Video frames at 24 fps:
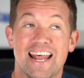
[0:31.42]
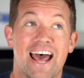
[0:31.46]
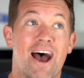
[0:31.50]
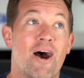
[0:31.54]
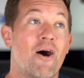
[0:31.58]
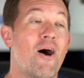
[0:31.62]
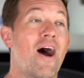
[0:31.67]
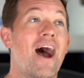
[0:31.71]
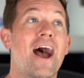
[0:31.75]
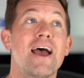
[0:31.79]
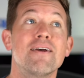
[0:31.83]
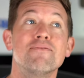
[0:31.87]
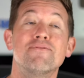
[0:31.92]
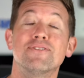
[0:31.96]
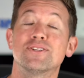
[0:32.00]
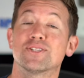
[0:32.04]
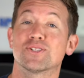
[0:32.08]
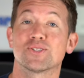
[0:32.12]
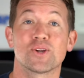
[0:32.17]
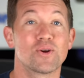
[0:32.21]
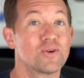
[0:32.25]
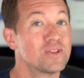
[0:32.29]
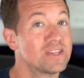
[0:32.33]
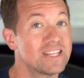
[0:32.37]
Now, I've
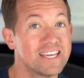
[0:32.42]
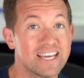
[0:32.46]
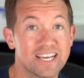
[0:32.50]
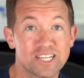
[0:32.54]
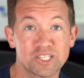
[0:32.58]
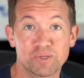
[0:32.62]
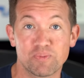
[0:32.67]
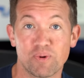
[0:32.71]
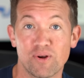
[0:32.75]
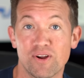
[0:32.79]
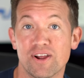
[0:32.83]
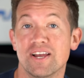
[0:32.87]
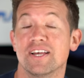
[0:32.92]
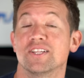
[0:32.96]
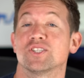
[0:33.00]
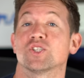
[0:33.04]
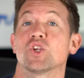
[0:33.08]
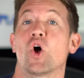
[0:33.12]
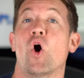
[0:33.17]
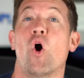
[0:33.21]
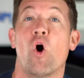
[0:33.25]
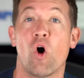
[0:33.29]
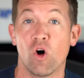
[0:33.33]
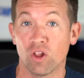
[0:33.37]
certainly
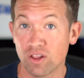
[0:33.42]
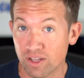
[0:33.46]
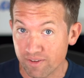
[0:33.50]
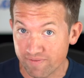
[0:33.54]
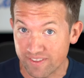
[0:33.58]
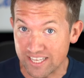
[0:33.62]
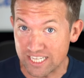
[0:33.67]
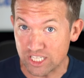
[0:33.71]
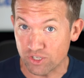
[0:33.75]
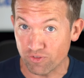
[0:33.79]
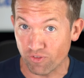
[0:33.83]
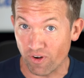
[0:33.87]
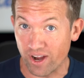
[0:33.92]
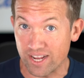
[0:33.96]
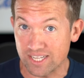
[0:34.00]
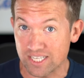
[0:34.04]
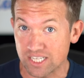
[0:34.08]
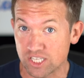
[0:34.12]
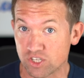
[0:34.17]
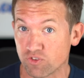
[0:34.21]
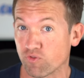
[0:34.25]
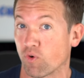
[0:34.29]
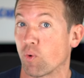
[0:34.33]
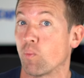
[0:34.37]
experienced all of these
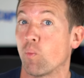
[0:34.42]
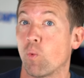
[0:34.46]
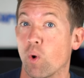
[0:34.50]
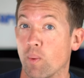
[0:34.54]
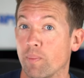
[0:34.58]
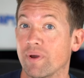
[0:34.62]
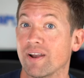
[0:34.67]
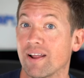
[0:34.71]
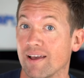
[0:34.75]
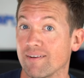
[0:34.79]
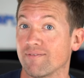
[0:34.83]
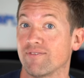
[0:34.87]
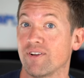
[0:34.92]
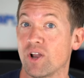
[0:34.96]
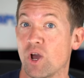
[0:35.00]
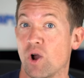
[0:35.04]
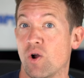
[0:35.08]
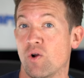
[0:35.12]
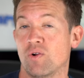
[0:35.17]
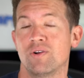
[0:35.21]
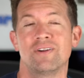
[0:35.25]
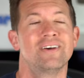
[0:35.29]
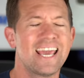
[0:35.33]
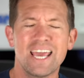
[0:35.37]
phrases from women I've
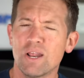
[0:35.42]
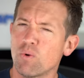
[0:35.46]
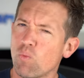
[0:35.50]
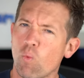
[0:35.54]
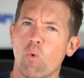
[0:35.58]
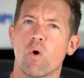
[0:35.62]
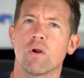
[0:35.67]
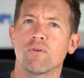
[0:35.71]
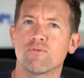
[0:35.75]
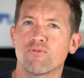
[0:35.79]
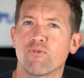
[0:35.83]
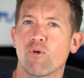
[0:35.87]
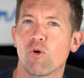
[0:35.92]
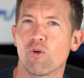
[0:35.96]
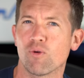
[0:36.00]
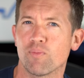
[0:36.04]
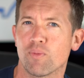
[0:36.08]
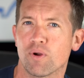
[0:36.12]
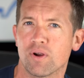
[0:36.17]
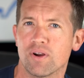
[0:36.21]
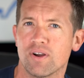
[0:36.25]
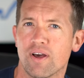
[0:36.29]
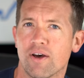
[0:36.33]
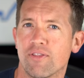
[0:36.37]
known in one
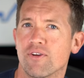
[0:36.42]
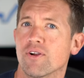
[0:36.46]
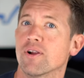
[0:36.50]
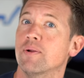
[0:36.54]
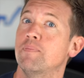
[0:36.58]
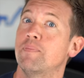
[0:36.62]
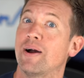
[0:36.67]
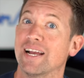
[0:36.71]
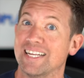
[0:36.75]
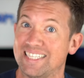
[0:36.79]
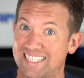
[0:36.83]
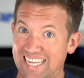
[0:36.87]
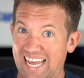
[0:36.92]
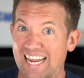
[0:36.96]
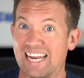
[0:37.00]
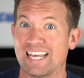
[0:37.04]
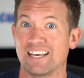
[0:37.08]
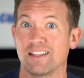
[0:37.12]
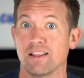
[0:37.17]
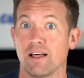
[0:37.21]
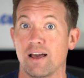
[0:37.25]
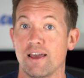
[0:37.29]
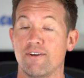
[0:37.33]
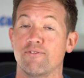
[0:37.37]
form or another in my
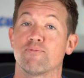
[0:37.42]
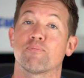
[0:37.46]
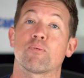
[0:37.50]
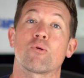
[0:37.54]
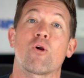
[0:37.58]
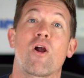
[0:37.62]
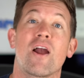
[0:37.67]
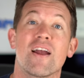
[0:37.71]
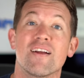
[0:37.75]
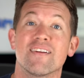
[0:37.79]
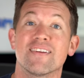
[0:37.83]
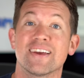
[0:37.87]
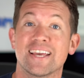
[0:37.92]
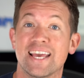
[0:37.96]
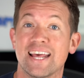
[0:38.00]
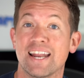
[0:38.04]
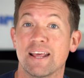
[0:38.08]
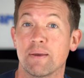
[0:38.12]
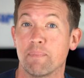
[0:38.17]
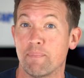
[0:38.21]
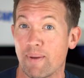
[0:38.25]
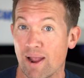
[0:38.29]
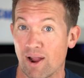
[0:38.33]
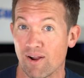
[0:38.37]
dating life prior to
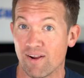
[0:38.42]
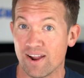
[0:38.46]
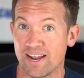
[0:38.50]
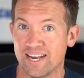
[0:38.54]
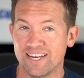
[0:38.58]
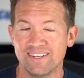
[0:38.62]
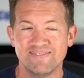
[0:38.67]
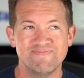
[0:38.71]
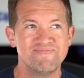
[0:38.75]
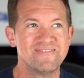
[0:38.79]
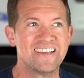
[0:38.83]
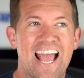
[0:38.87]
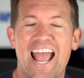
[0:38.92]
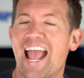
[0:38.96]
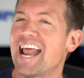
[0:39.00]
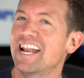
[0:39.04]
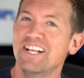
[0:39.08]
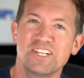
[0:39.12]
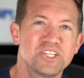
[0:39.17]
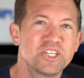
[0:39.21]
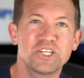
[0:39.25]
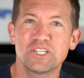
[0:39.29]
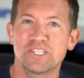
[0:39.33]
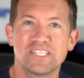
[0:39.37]
getting married,
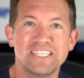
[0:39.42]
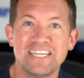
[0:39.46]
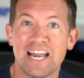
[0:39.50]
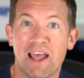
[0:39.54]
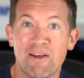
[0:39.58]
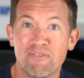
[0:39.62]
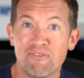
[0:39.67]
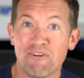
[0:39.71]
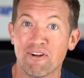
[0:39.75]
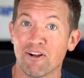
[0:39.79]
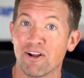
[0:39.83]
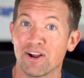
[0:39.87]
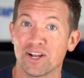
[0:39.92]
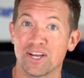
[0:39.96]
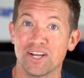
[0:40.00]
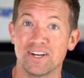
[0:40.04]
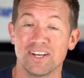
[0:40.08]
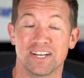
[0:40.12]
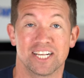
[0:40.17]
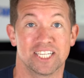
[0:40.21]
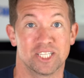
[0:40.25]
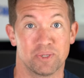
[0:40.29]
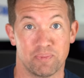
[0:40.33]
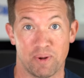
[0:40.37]
and it's just never a
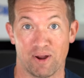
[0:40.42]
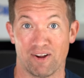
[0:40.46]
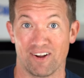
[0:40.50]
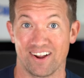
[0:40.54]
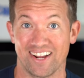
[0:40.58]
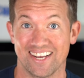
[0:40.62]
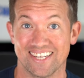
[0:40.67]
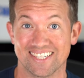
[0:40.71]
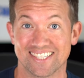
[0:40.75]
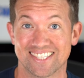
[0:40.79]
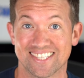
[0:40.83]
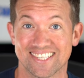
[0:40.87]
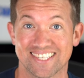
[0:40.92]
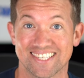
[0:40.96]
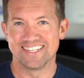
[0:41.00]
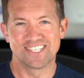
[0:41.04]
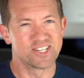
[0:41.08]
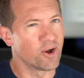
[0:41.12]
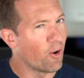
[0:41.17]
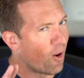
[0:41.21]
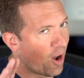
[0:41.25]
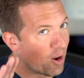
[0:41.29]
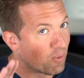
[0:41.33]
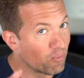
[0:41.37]
good experience.
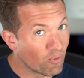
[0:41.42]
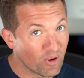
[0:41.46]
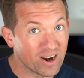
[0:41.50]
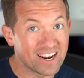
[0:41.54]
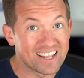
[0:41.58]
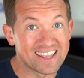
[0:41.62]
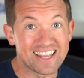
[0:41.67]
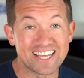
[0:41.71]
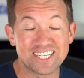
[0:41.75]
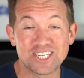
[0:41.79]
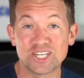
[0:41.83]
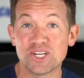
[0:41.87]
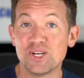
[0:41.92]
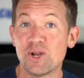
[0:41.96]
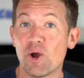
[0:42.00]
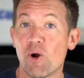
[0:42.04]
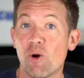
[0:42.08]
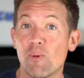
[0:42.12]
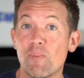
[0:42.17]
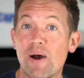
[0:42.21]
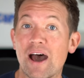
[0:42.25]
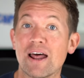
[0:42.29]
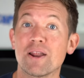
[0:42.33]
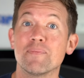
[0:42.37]
So I wanna let you
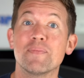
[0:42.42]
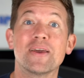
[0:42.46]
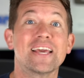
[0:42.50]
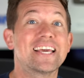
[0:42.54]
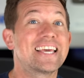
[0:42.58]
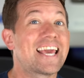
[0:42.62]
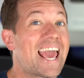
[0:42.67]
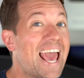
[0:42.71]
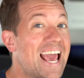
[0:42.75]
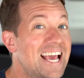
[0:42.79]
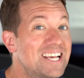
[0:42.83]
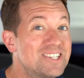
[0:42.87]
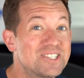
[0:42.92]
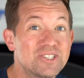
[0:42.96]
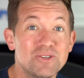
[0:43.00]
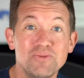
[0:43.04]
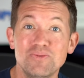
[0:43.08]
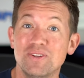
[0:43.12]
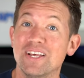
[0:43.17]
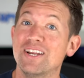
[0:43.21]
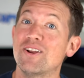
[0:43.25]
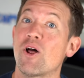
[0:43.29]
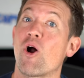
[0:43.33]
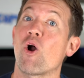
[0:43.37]
know about them in case
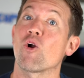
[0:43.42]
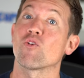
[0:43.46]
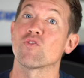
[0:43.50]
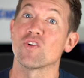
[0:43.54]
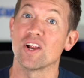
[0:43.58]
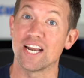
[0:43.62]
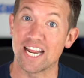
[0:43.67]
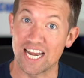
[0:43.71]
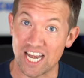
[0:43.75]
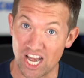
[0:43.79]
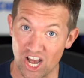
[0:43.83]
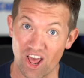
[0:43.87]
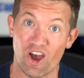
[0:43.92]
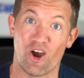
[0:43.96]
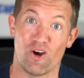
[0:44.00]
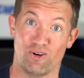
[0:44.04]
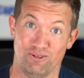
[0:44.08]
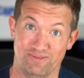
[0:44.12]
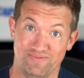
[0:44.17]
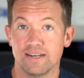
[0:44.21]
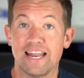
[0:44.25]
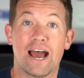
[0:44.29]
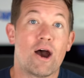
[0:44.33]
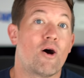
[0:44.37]
you didn't already
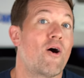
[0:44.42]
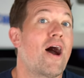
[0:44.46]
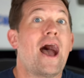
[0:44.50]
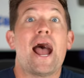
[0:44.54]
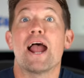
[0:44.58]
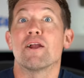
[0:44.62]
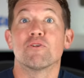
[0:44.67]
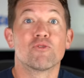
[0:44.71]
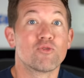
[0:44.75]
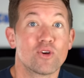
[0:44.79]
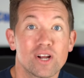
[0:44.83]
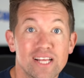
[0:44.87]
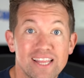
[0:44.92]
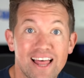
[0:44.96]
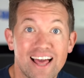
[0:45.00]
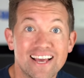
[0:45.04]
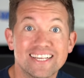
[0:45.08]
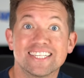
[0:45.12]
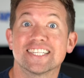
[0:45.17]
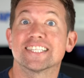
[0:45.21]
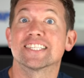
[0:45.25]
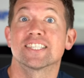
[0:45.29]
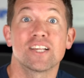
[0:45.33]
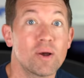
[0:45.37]
know. Now, I
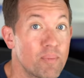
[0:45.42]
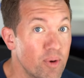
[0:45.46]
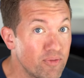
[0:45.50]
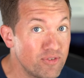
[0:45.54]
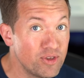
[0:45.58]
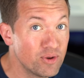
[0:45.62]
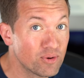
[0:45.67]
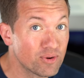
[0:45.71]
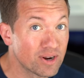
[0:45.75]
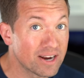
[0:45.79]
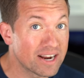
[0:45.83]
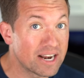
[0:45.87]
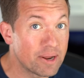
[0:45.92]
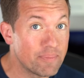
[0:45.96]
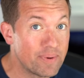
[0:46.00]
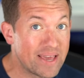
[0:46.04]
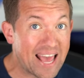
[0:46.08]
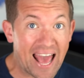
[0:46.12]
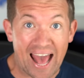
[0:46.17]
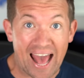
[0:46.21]
realize some of you are gonna be